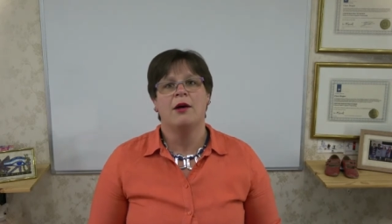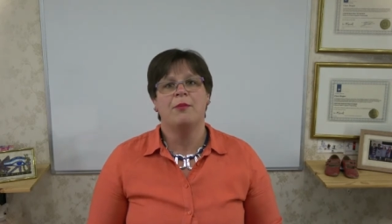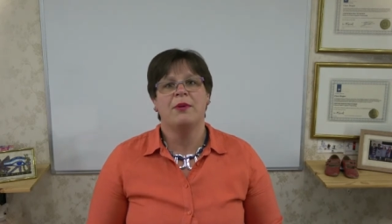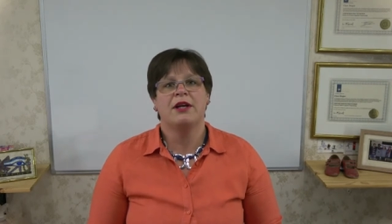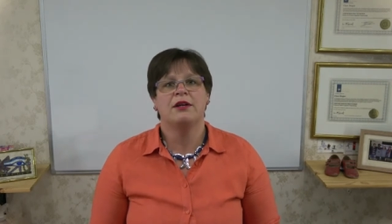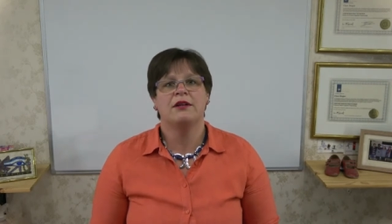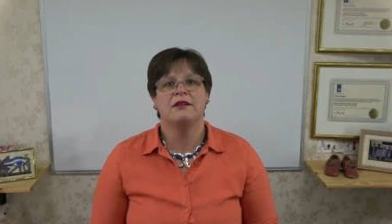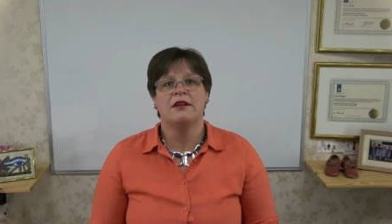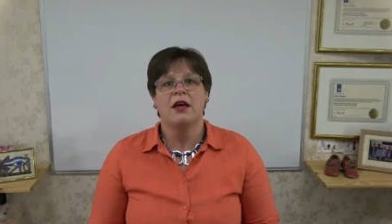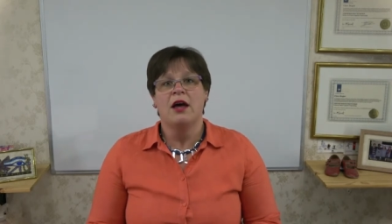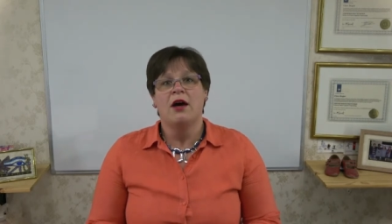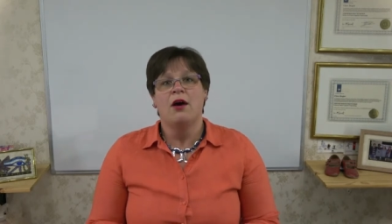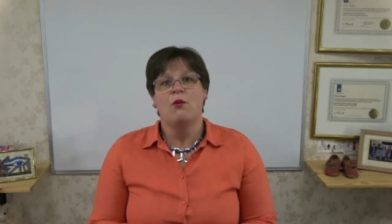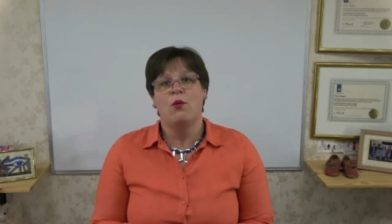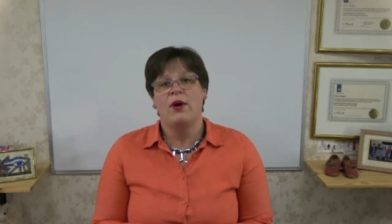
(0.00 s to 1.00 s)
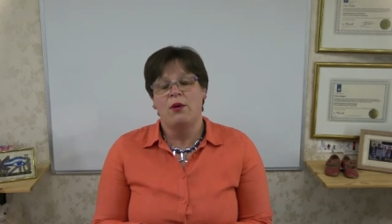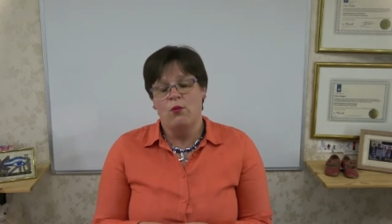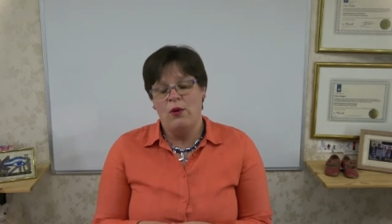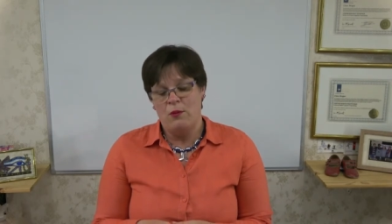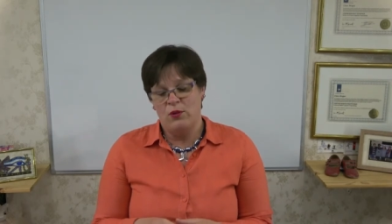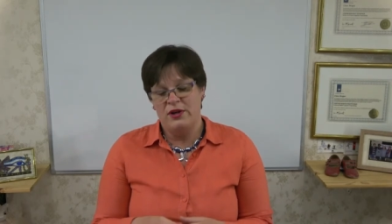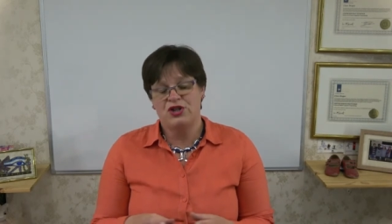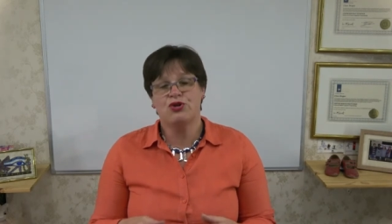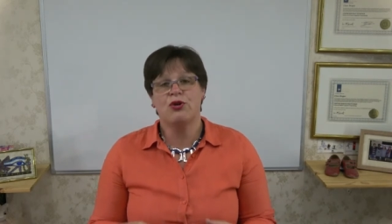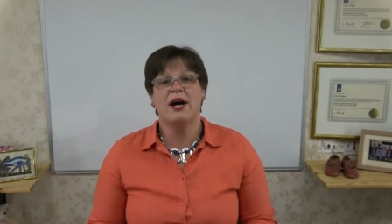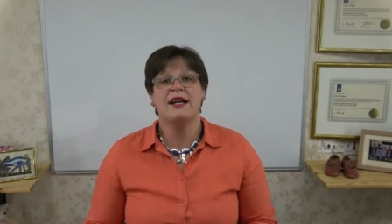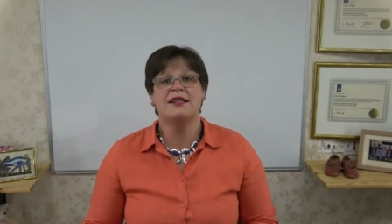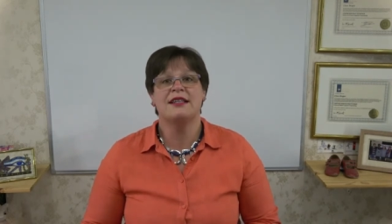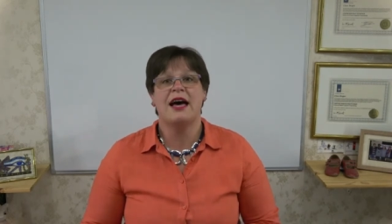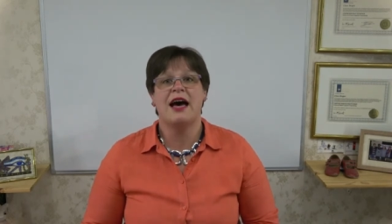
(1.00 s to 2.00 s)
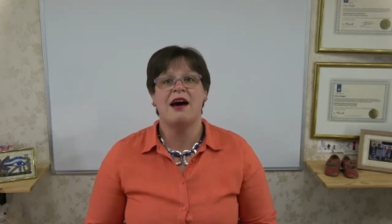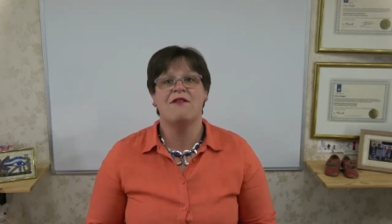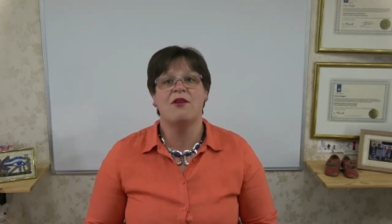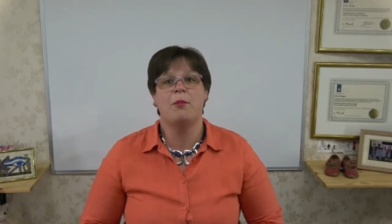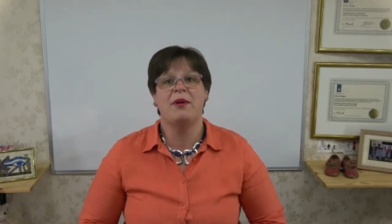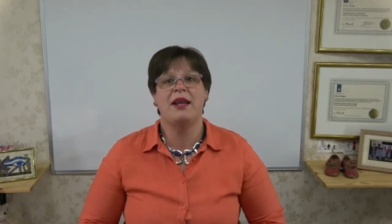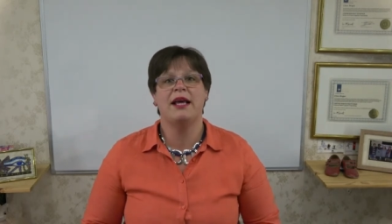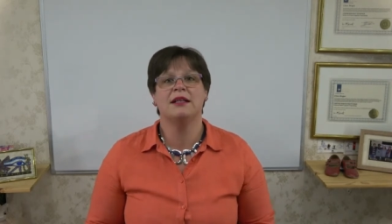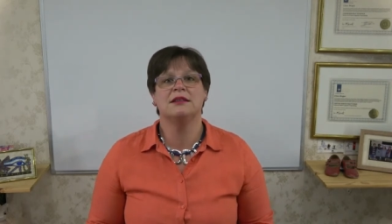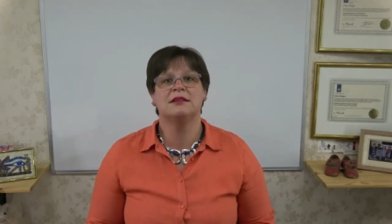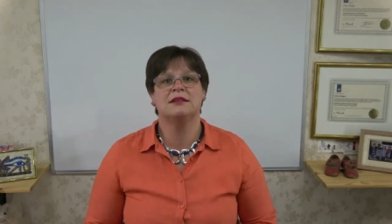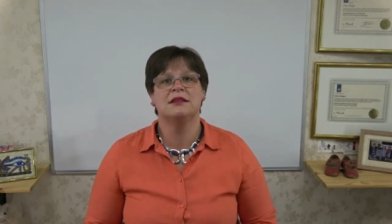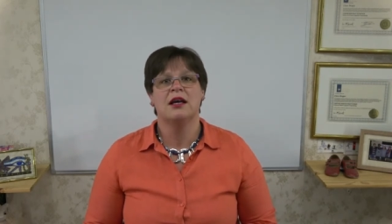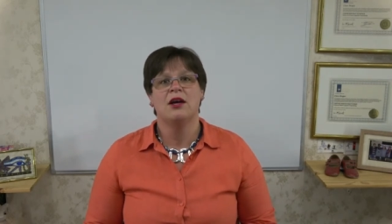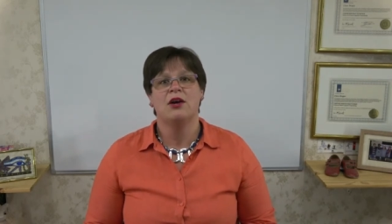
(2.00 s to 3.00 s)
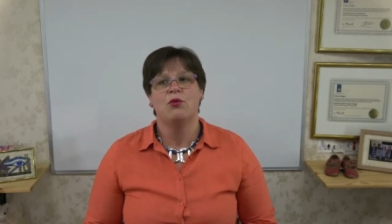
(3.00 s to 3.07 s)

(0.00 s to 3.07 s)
because when we try to have a blitz,